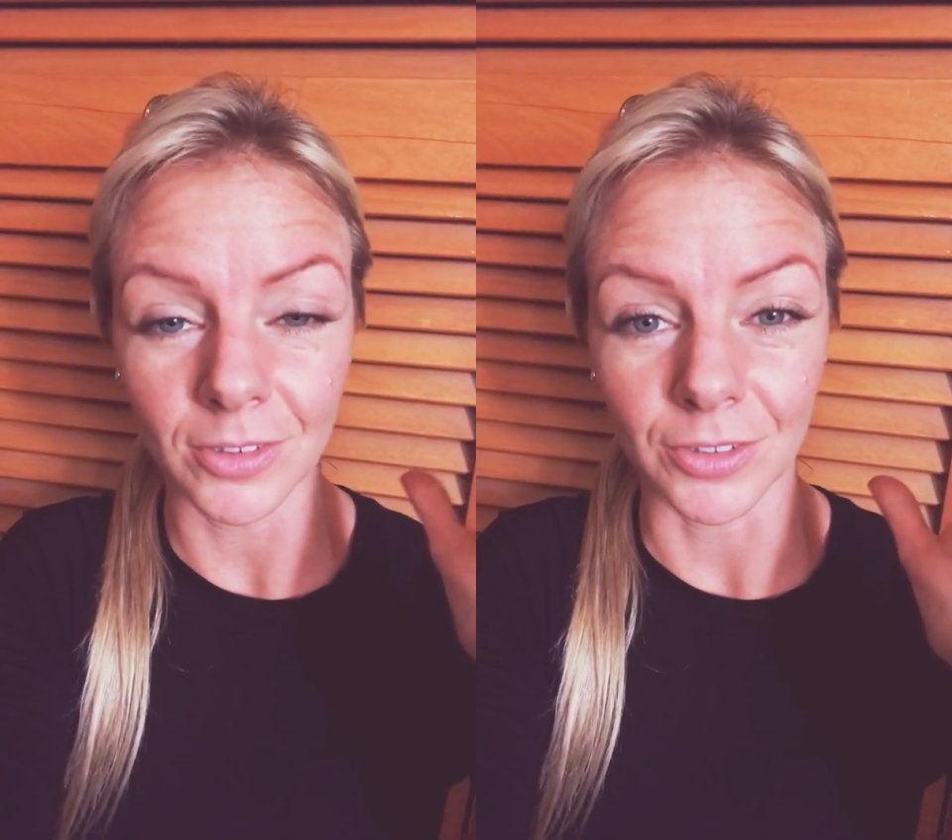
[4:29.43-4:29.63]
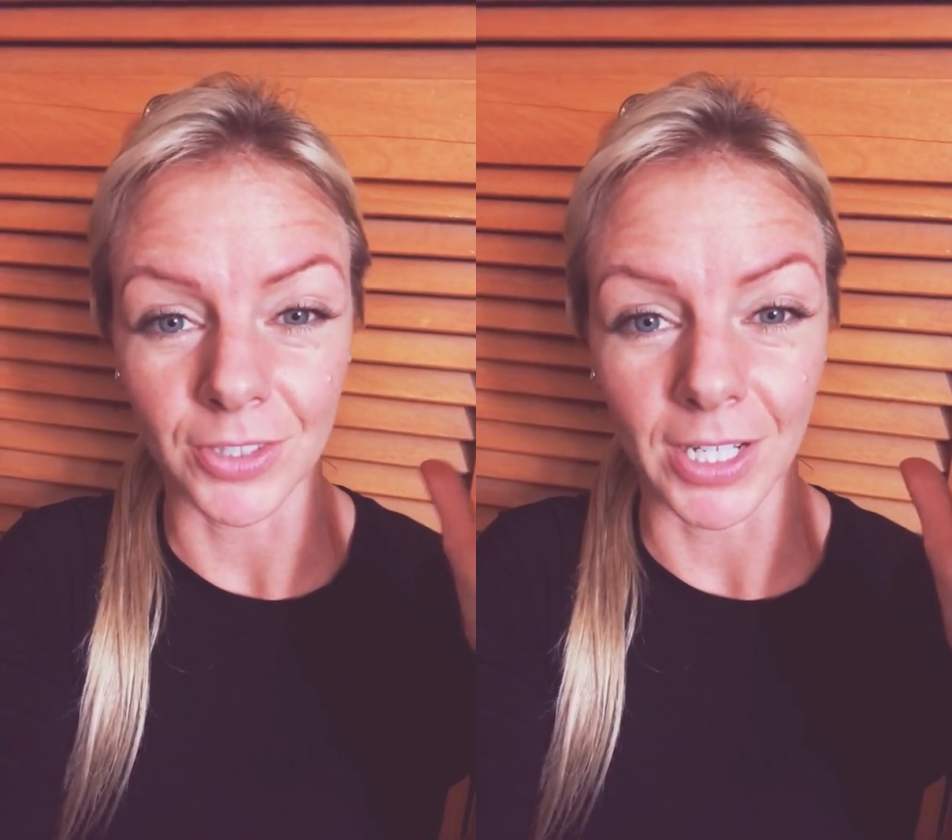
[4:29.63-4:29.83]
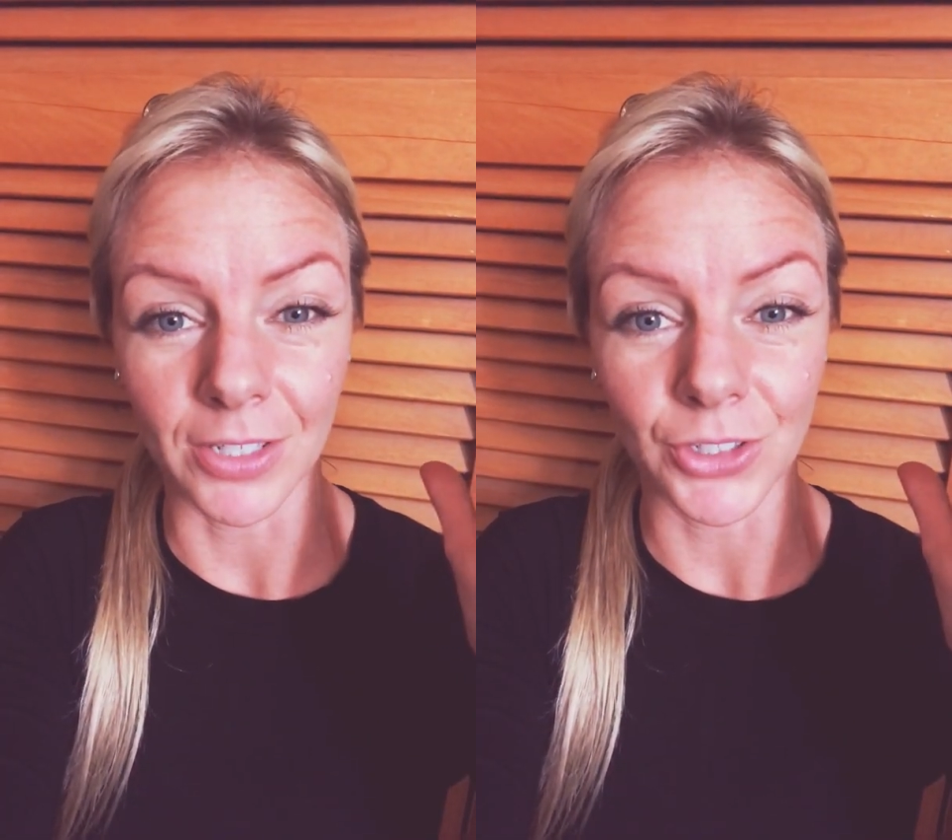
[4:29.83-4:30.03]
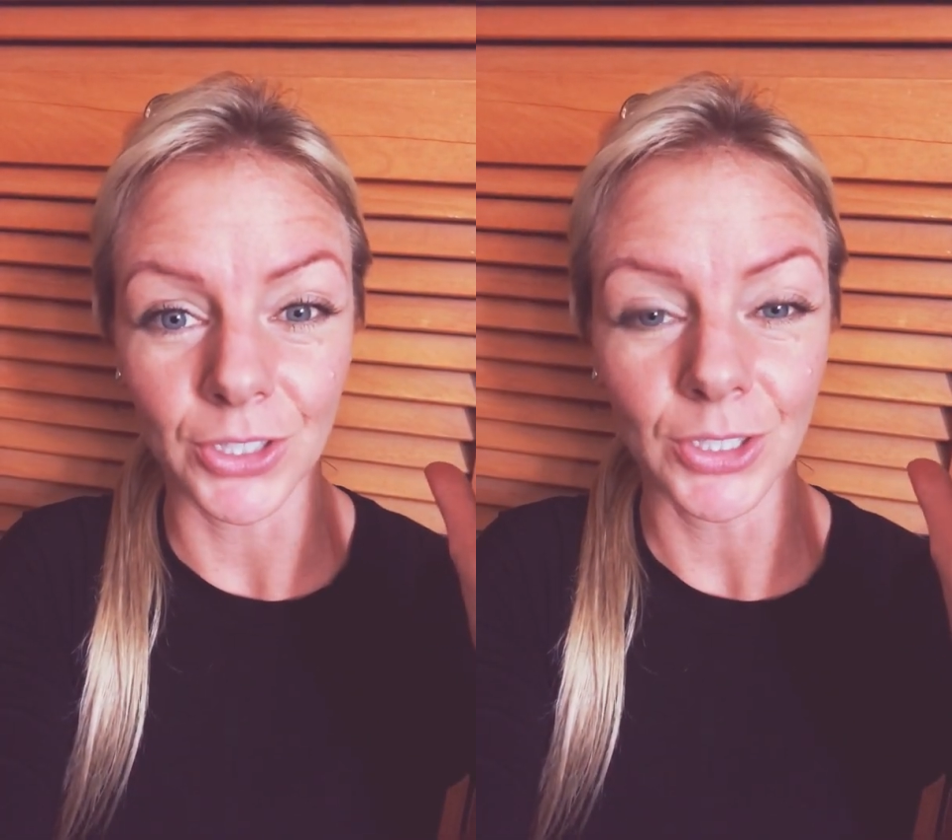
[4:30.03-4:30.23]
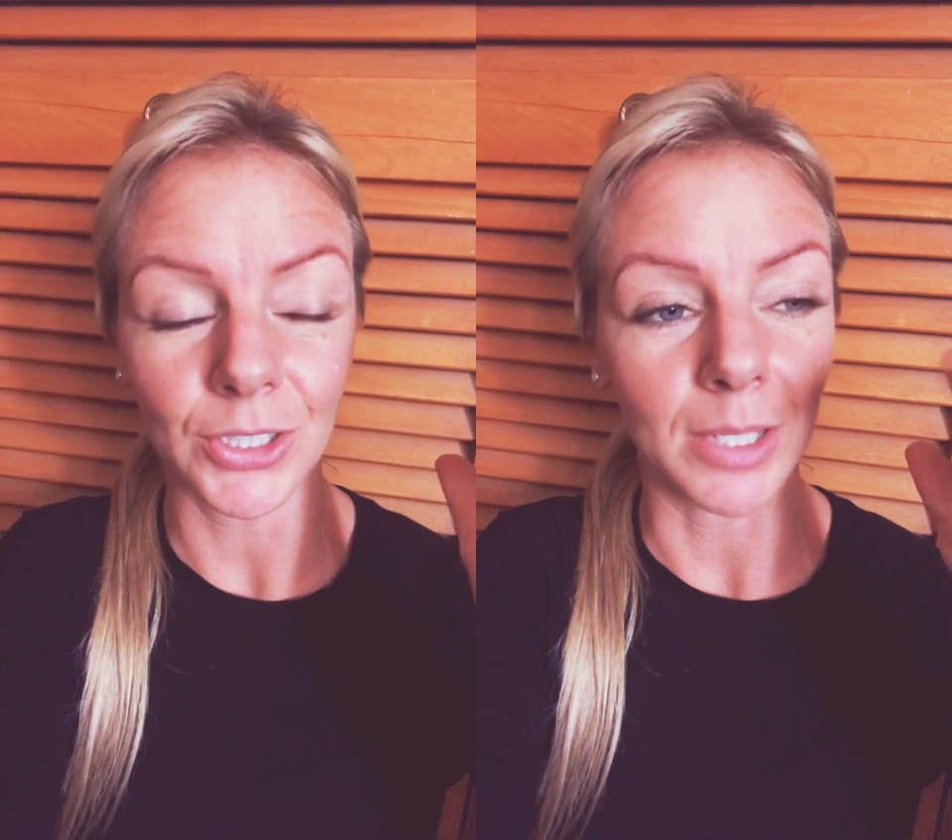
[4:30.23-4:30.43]

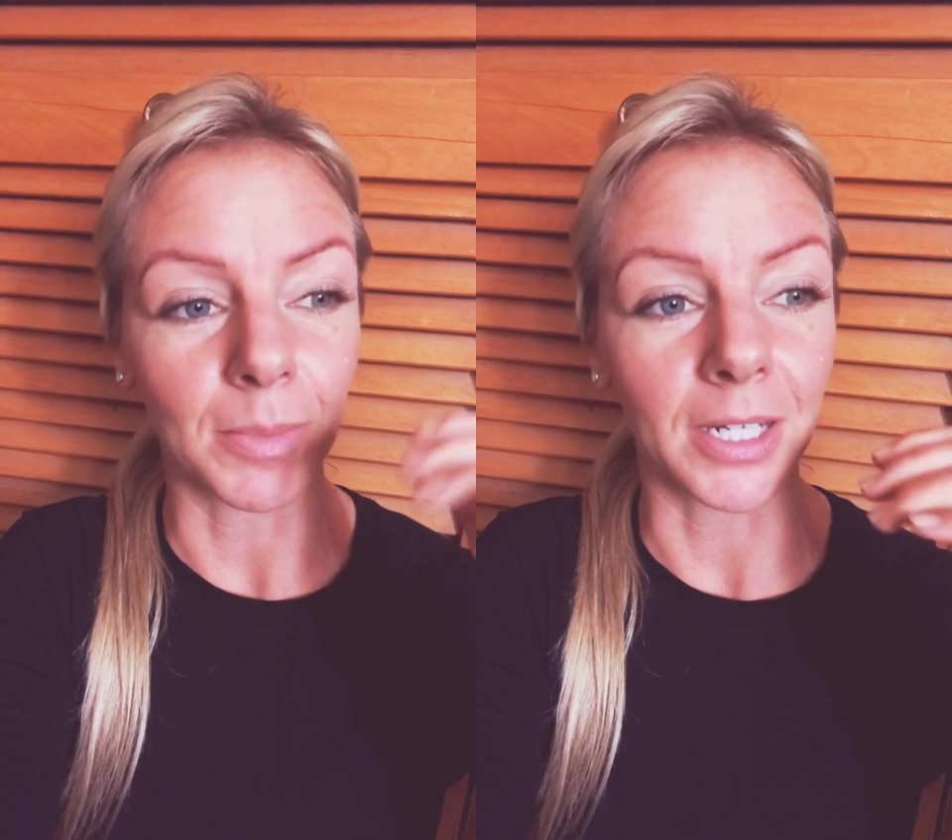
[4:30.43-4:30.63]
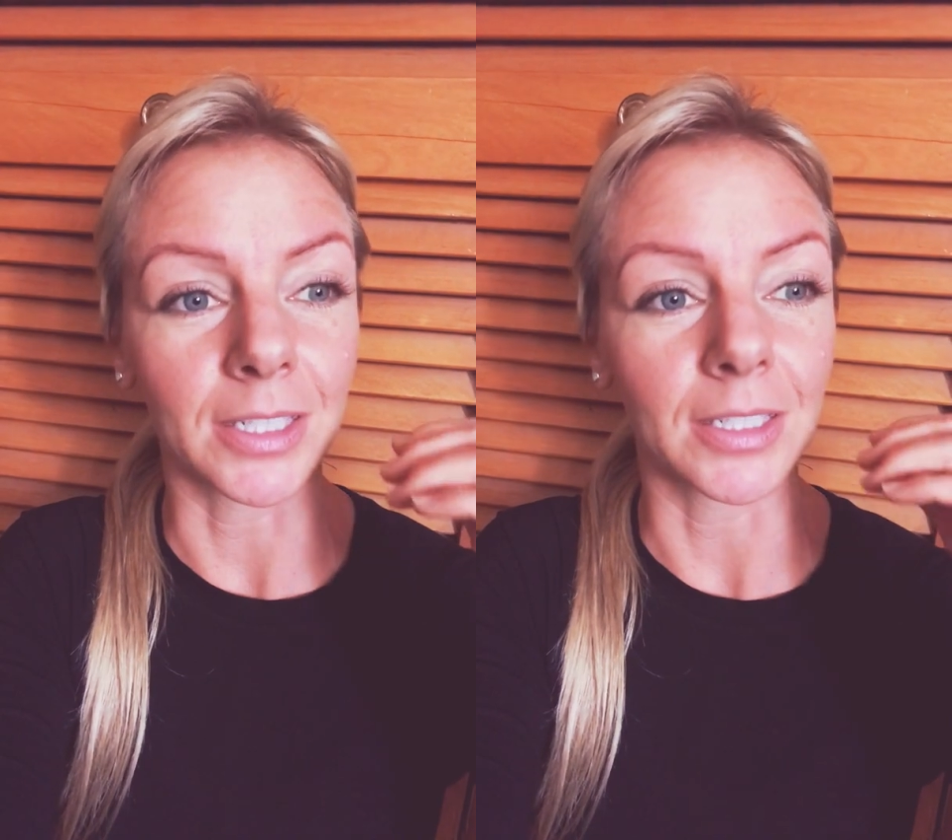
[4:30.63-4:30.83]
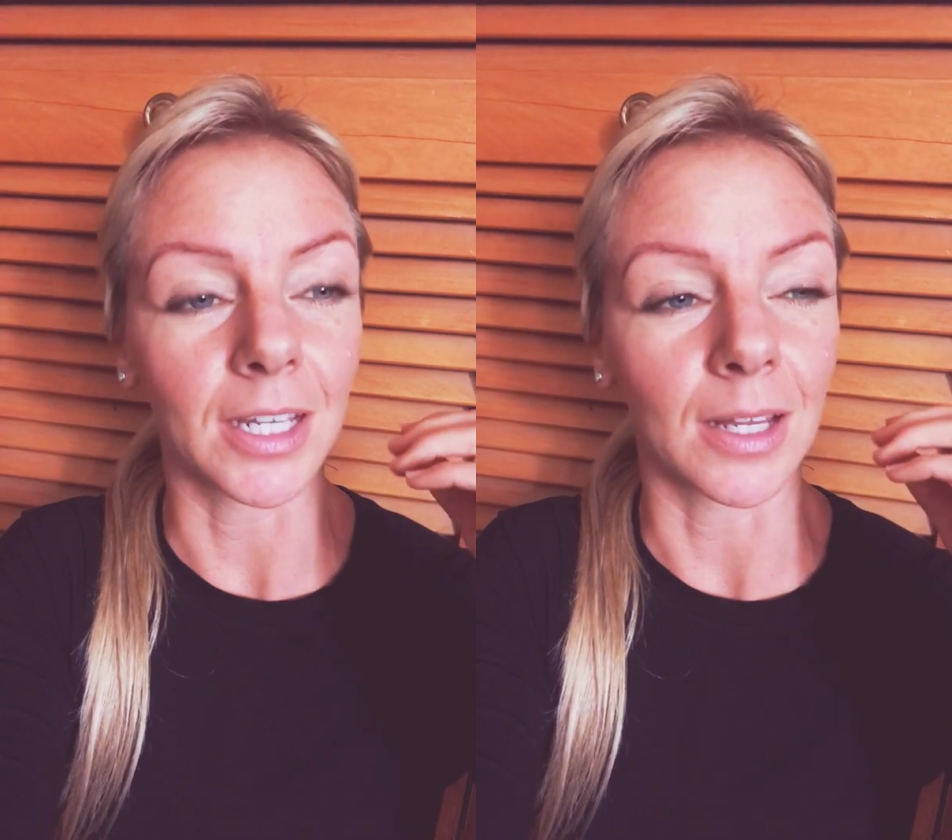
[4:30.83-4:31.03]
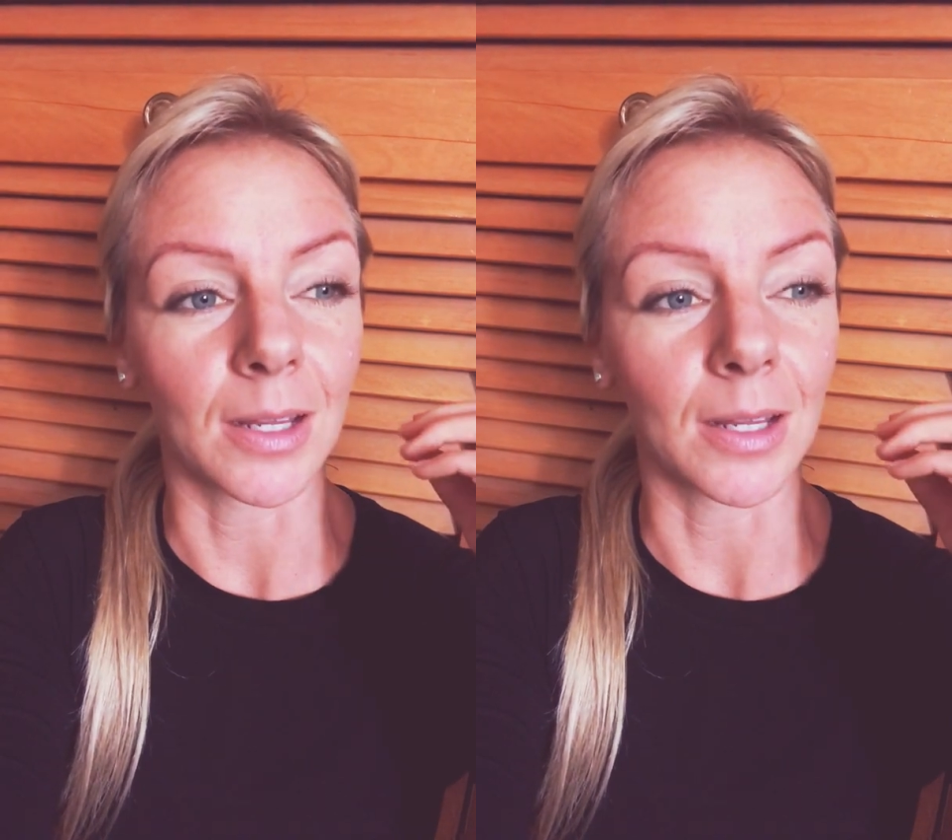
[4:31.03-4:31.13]
intelligent. They might